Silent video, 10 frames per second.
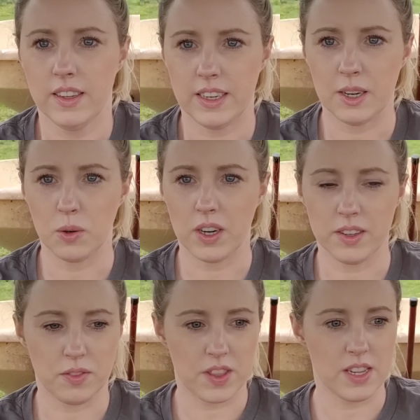Now
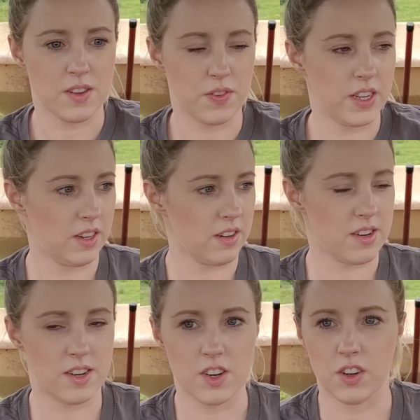I've this
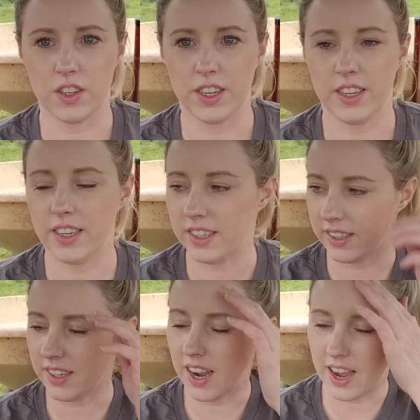field done
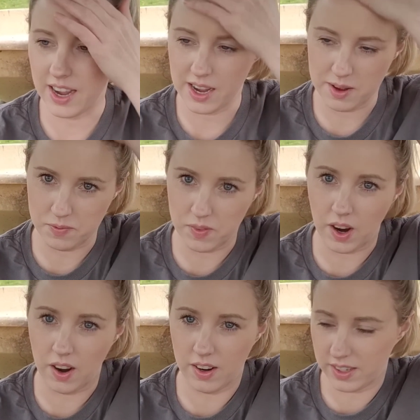here.
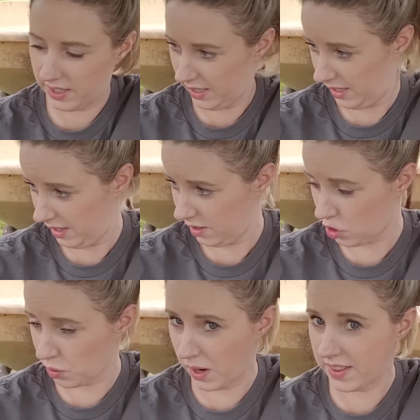I
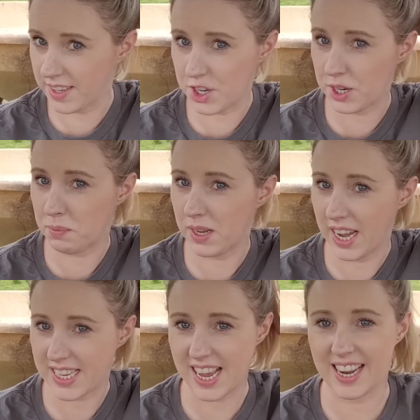threw on the
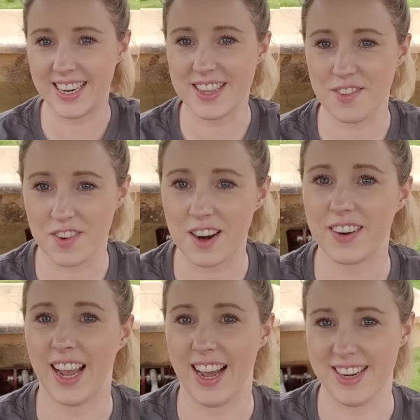GPS, and it's
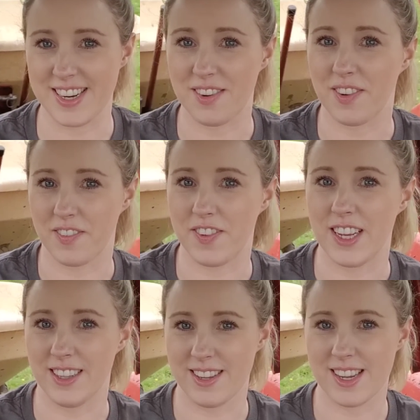very handy for
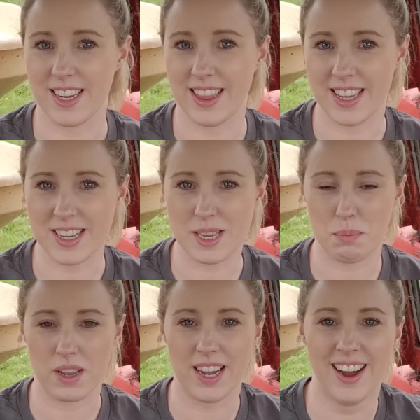fields like this
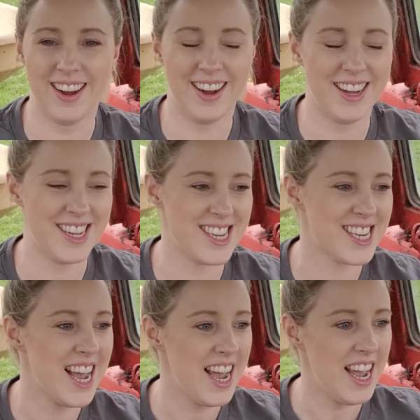because